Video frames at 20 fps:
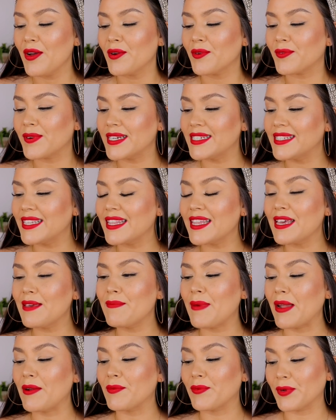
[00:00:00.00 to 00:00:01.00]
recently
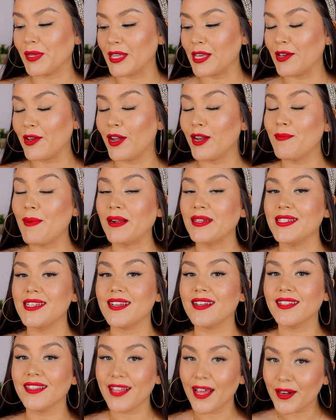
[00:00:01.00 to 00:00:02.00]
been really good about
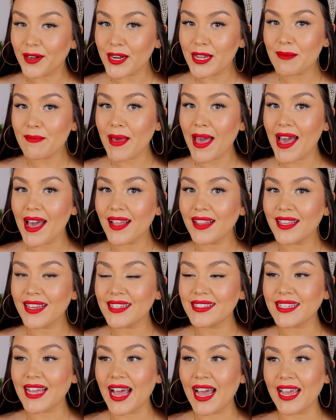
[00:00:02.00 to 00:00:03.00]
decluttering
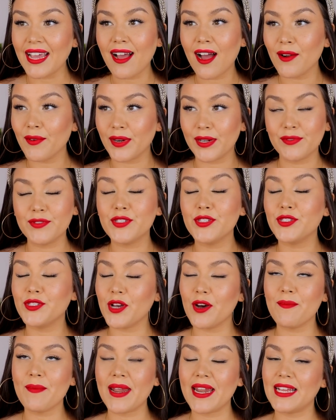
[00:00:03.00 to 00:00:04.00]
palettes. I got rid of
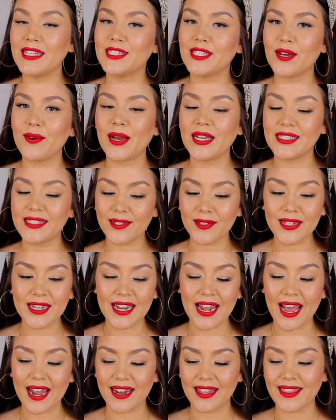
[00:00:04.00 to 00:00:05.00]
so many, so I still need
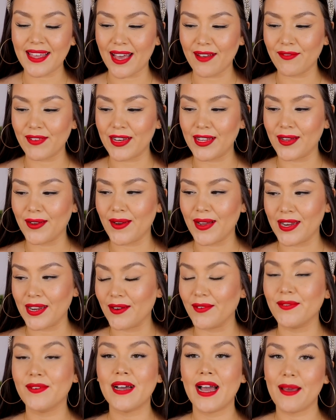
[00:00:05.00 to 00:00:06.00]
to edit that video. I
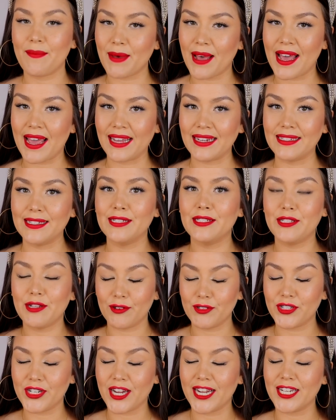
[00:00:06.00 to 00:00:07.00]
know I'm behind,
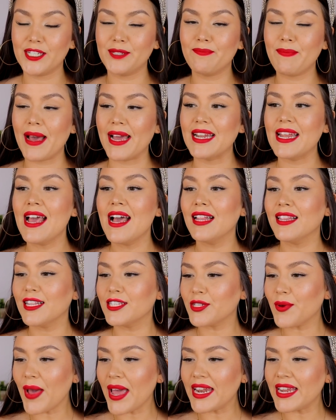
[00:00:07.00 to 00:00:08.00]
don't judge. But
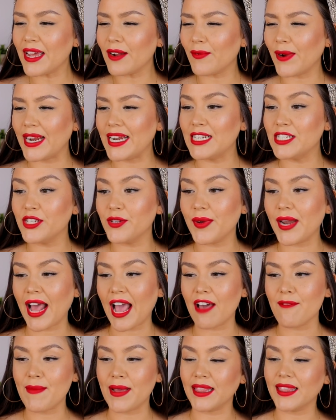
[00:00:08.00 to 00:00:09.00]
let's go ahead and get right into it. I
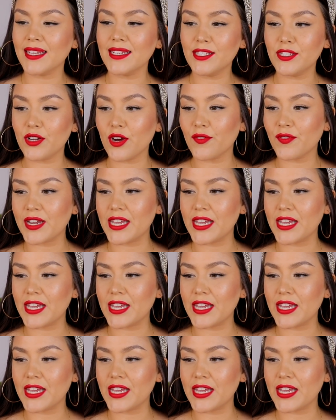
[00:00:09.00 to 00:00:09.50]
have my list over